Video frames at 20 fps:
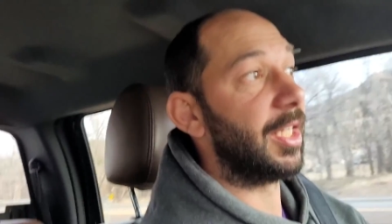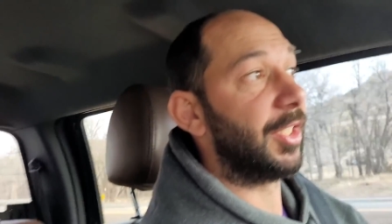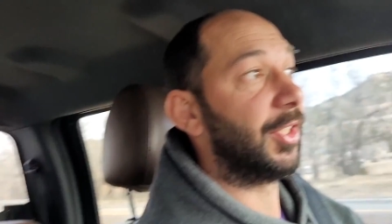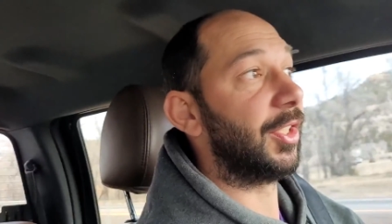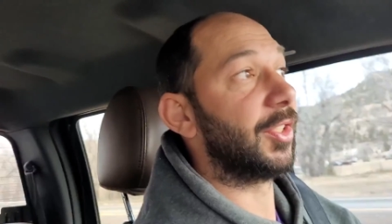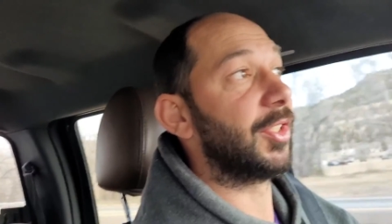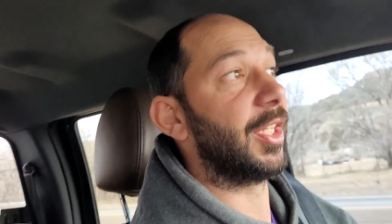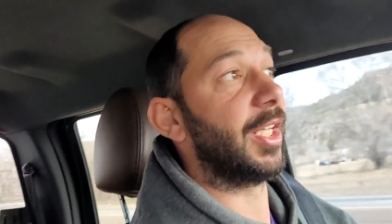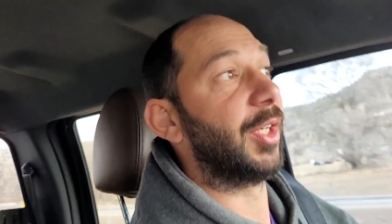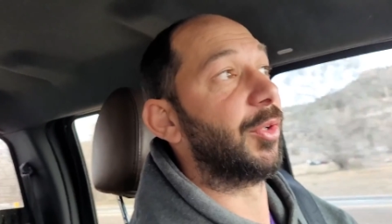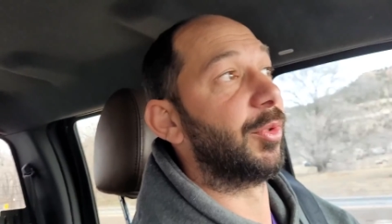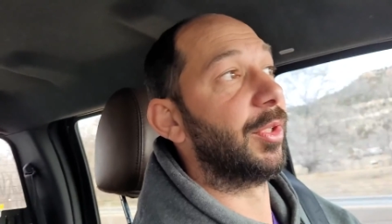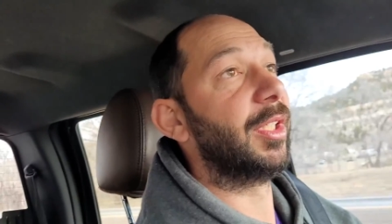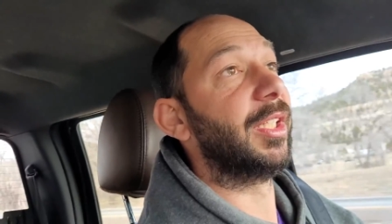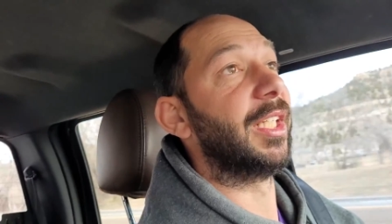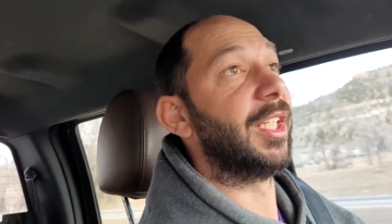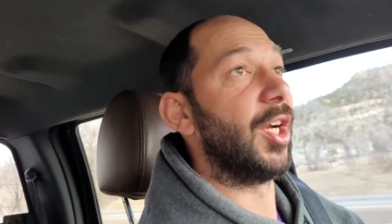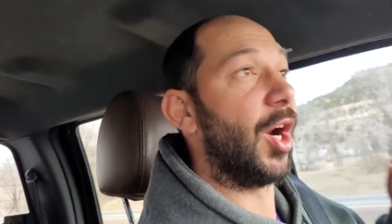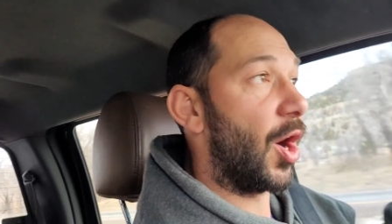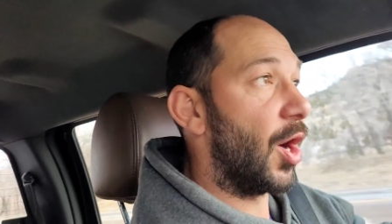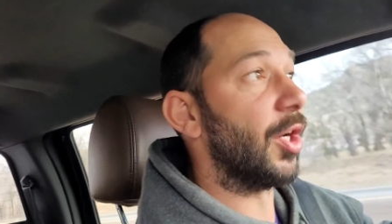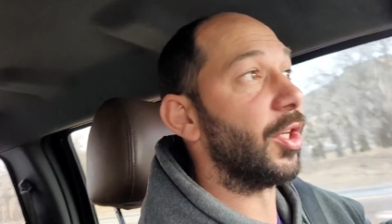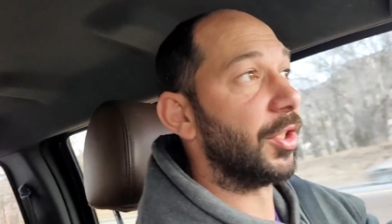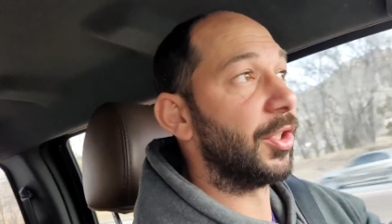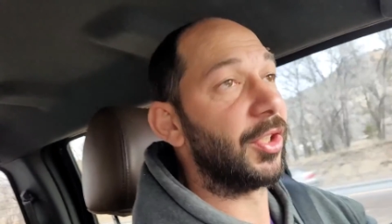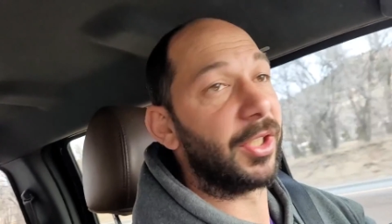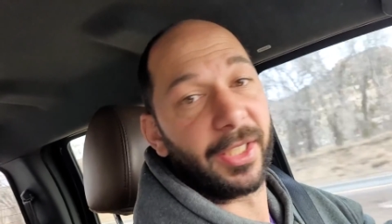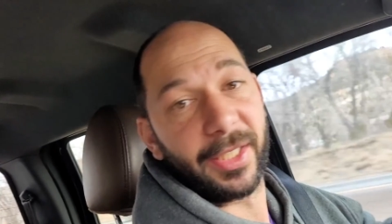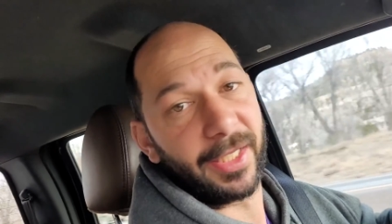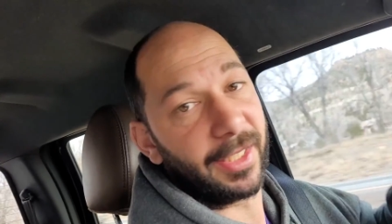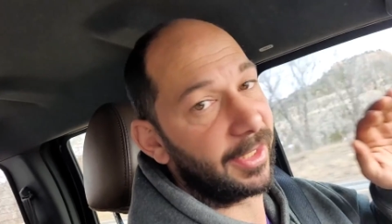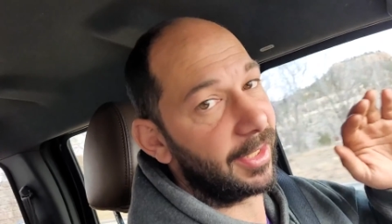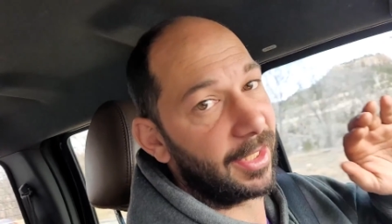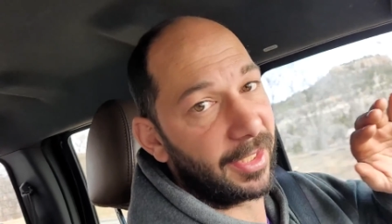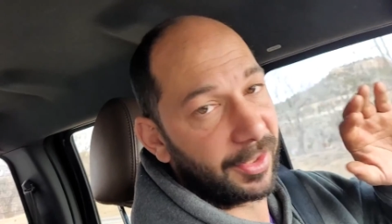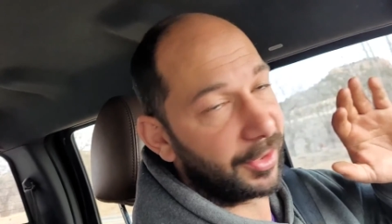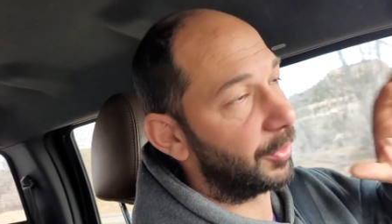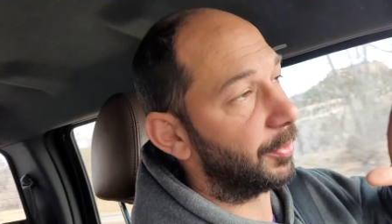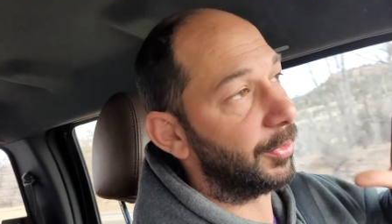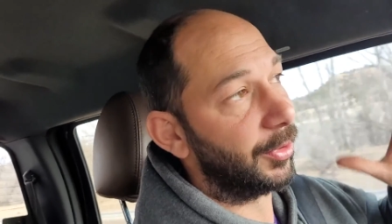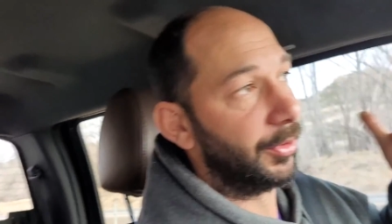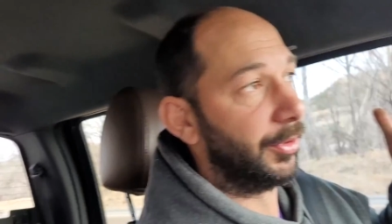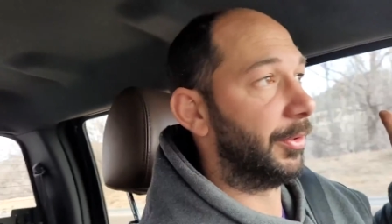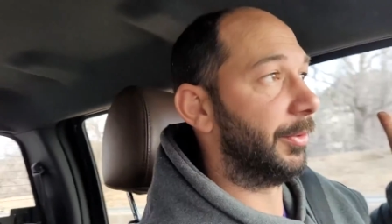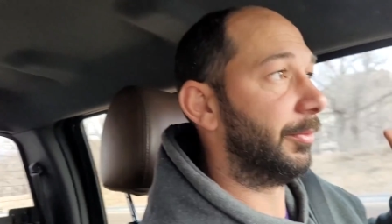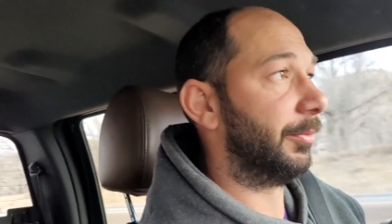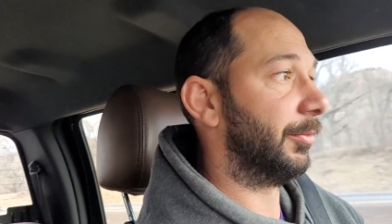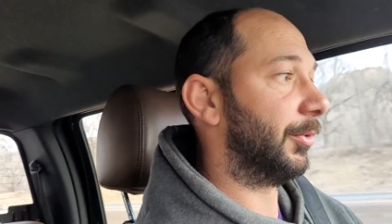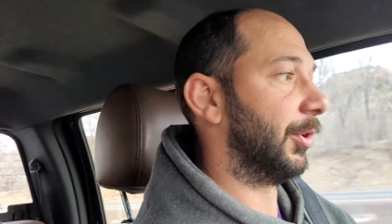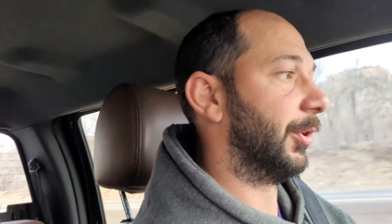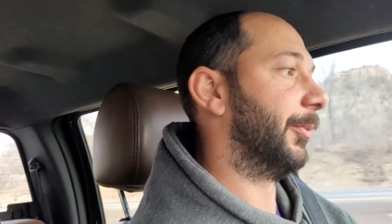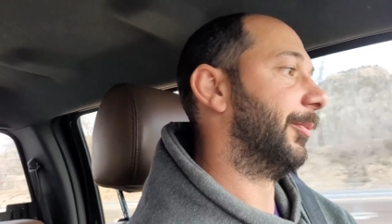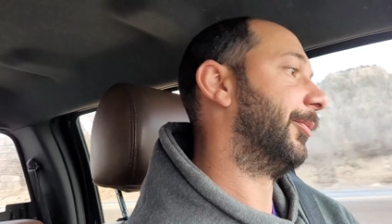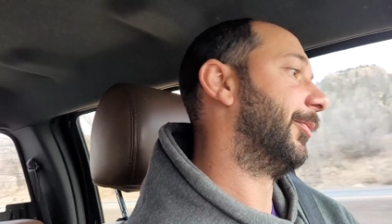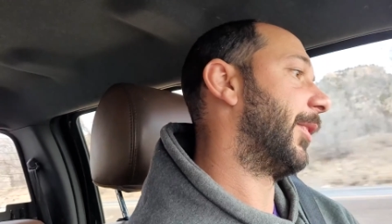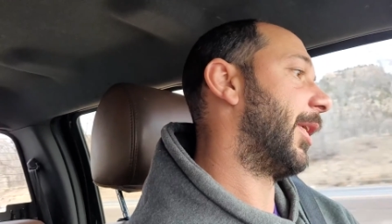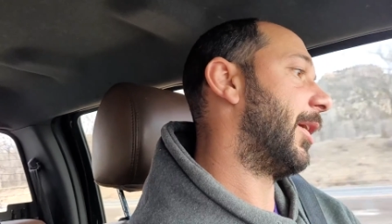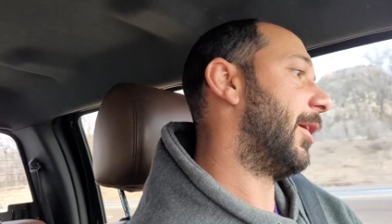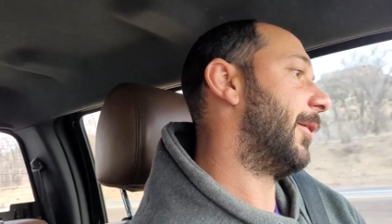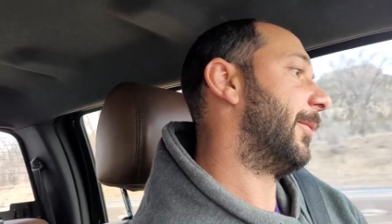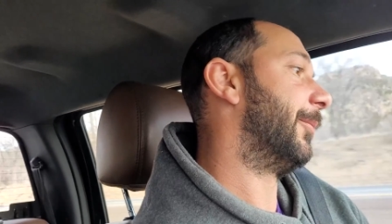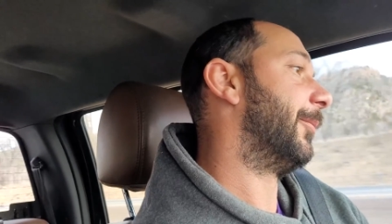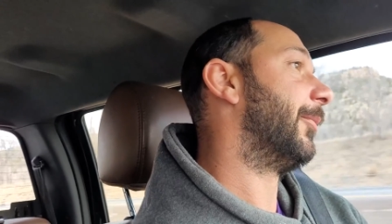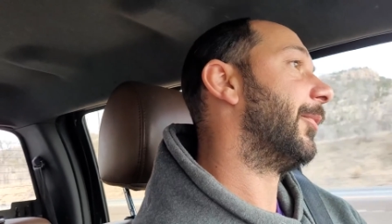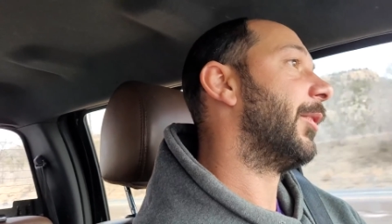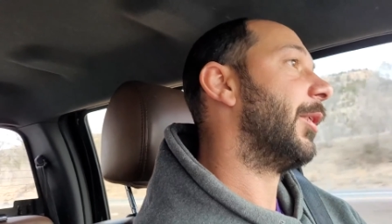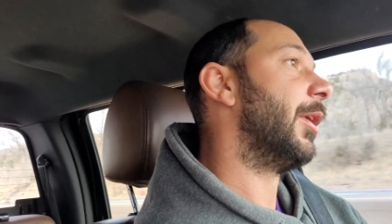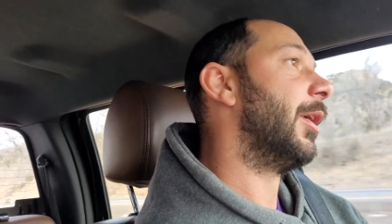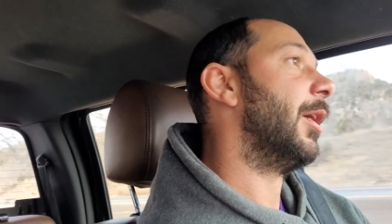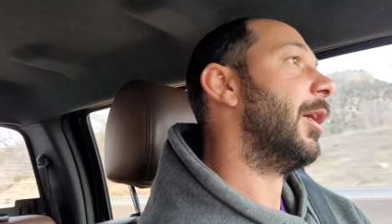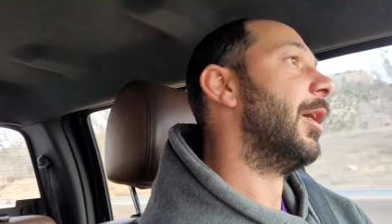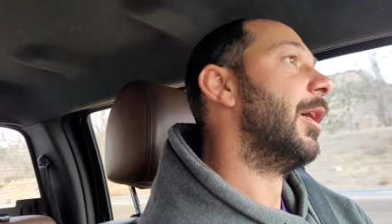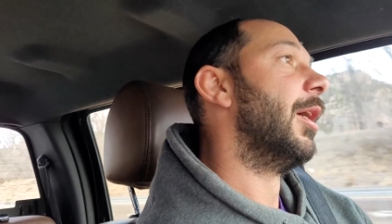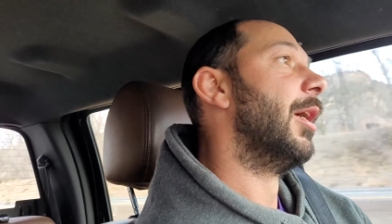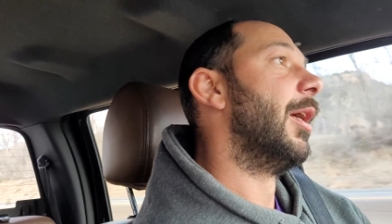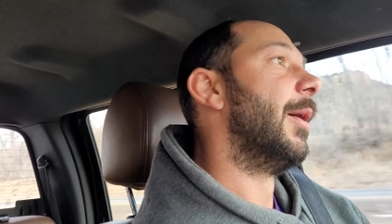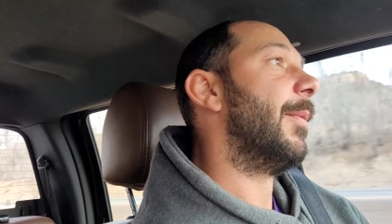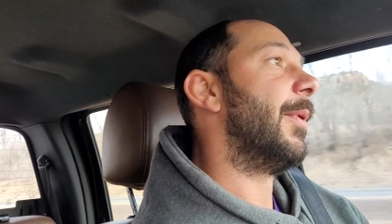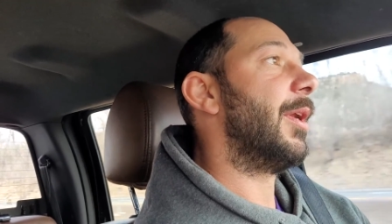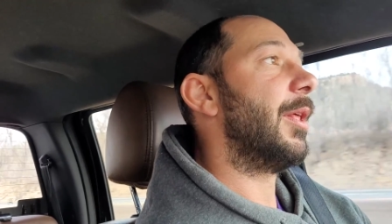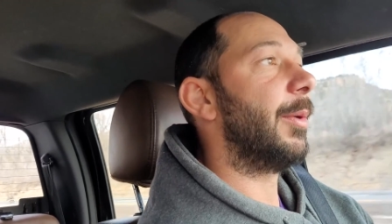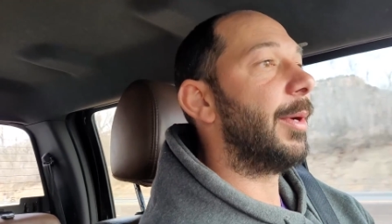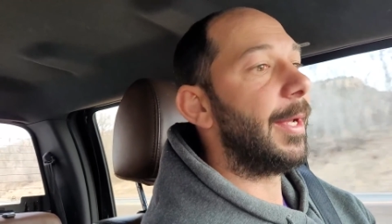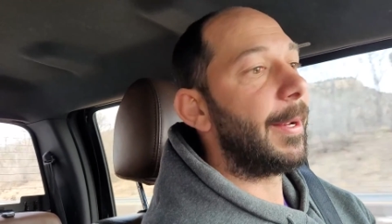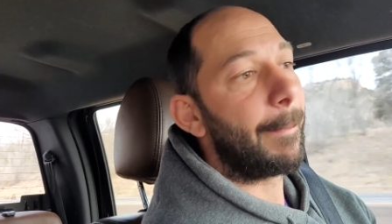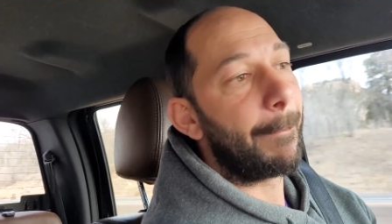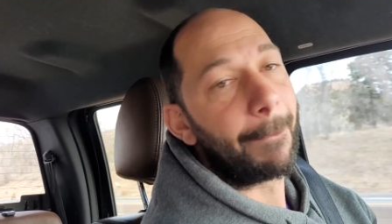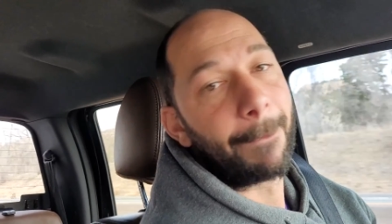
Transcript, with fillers: It's just like really harsh, like it's not smooth. So I don't know. But anyway,